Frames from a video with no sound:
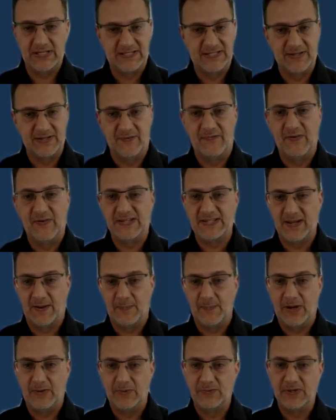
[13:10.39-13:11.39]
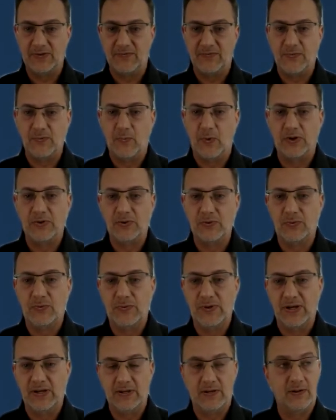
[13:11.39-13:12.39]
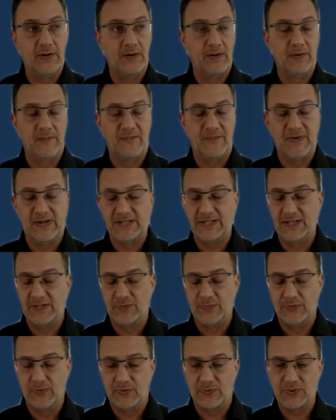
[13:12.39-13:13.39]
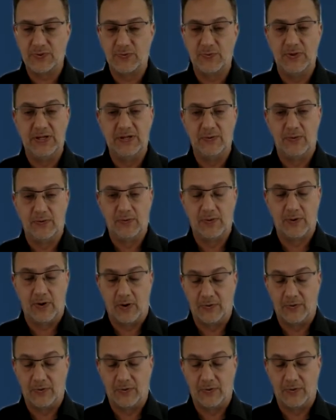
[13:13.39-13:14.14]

It's a VESA mount if you want to fix it to your screen or